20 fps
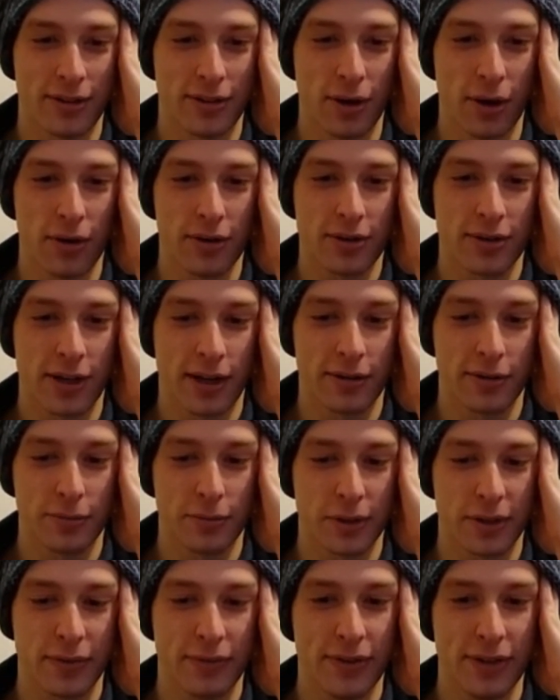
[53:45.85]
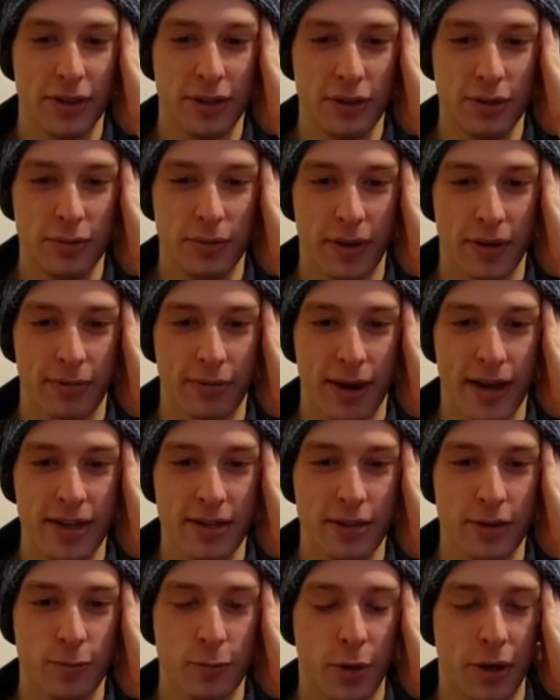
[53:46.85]
dark tunnel was filled with
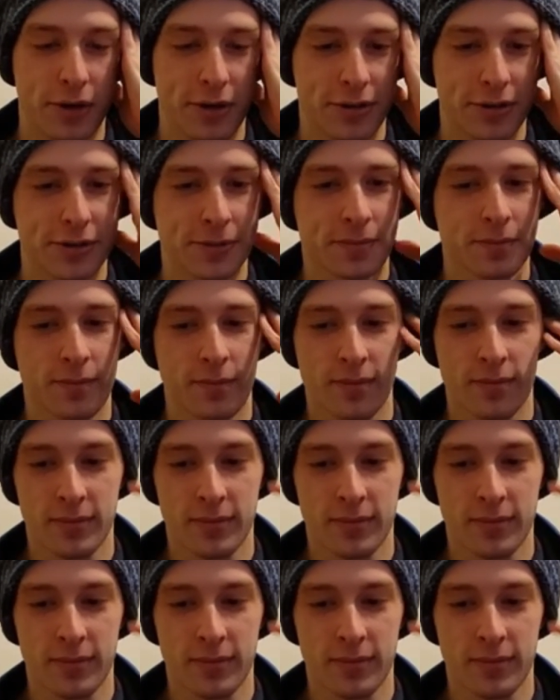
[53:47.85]
raging waters.